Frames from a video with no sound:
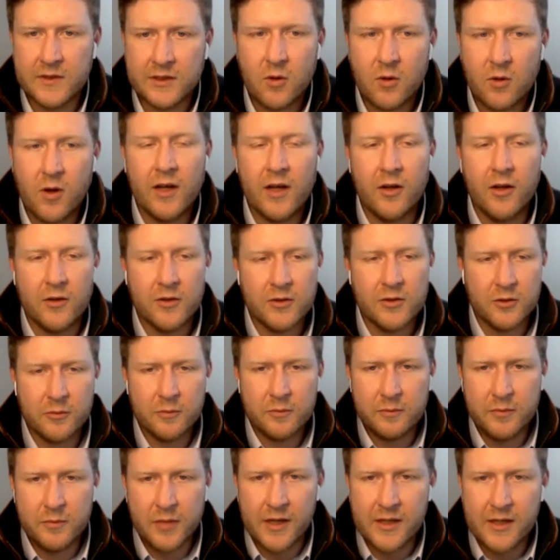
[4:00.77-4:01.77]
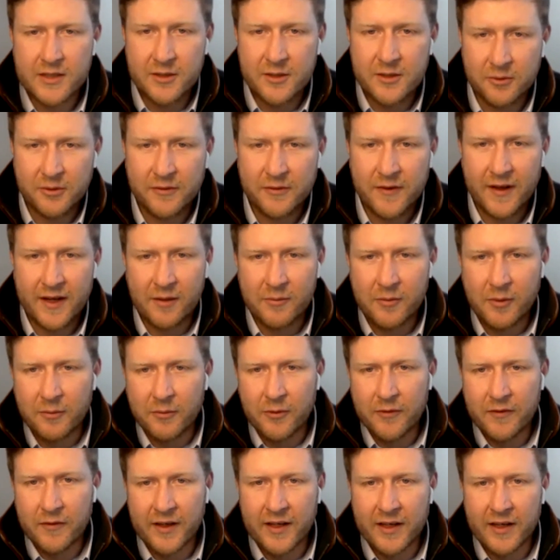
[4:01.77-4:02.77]
quite a lot of sort of personal development
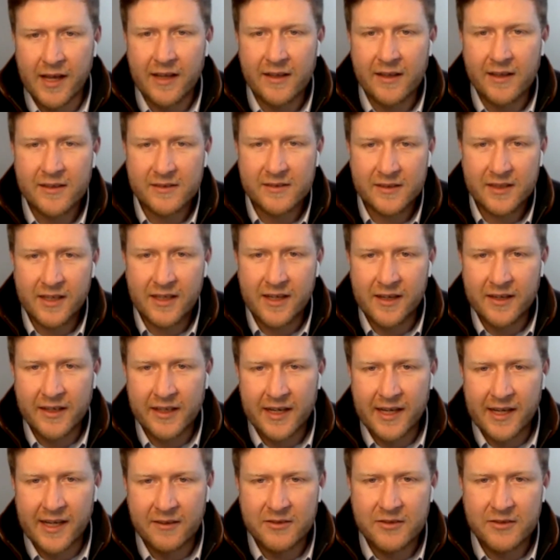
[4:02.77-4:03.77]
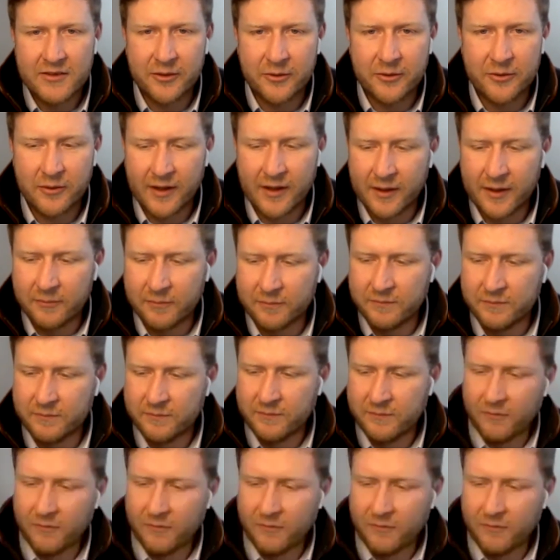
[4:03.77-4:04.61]
within that, learning how to